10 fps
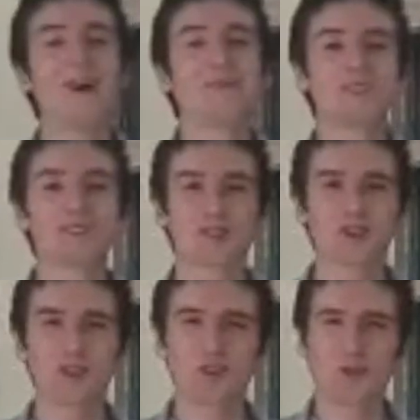I'm going to show
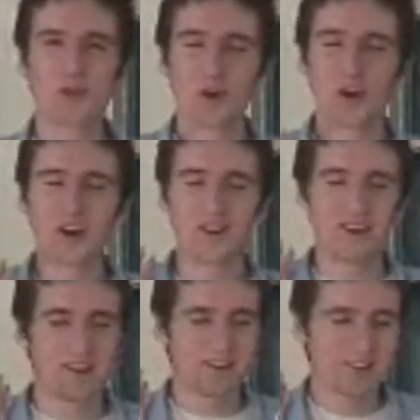you
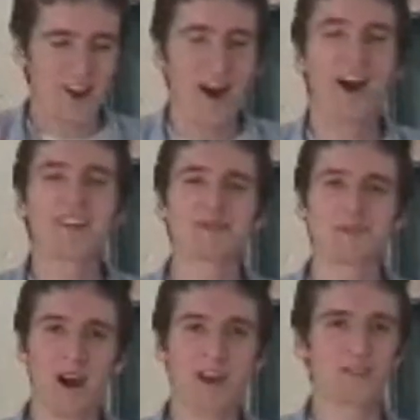an awesome
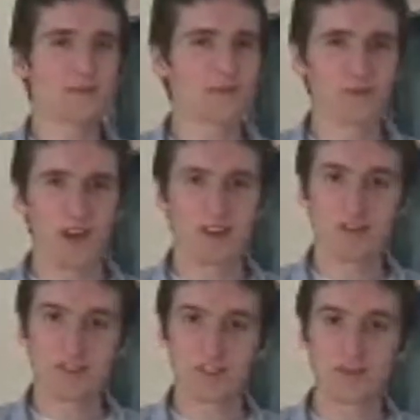effect
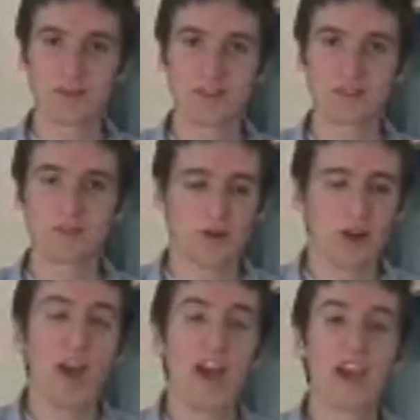using this principle.
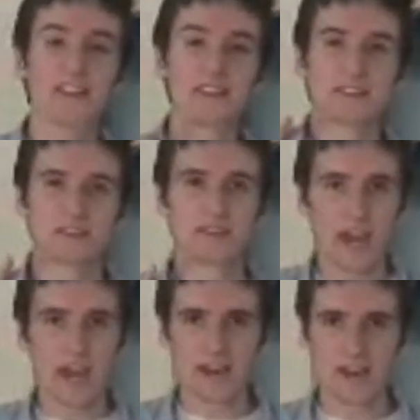It's a
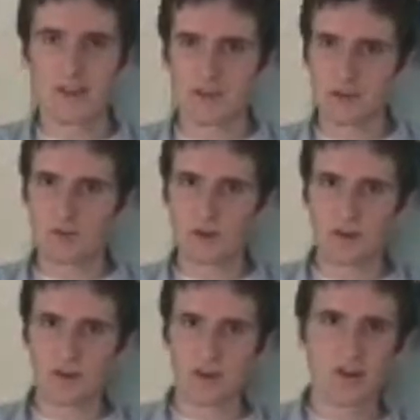deck through
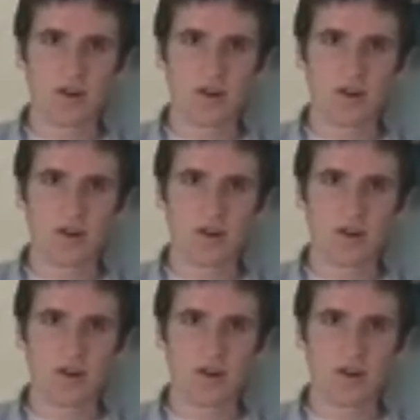window.